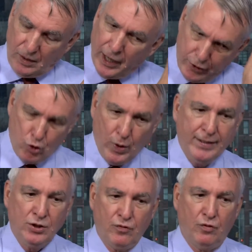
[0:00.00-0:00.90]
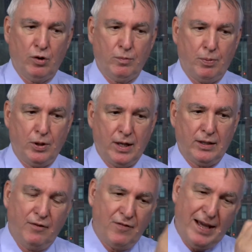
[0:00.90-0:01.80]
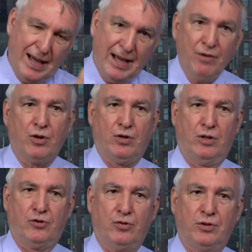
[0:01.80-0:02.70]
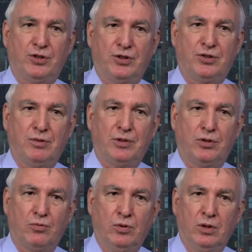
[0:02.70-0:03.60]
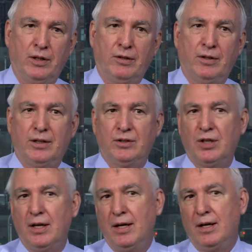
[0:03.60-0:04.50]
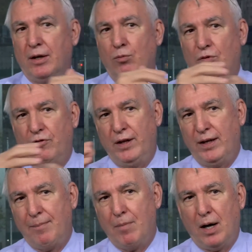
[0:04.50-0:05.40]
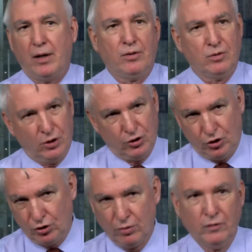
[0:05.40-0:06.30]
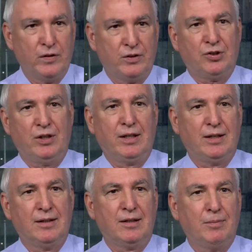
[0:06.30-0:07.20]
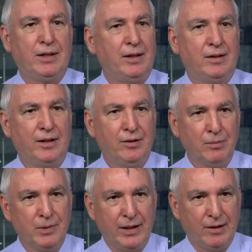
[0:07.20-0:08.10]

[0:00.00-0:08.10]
a transformed productive agricultural system in the rural areas that will feed a modern service economy in the urban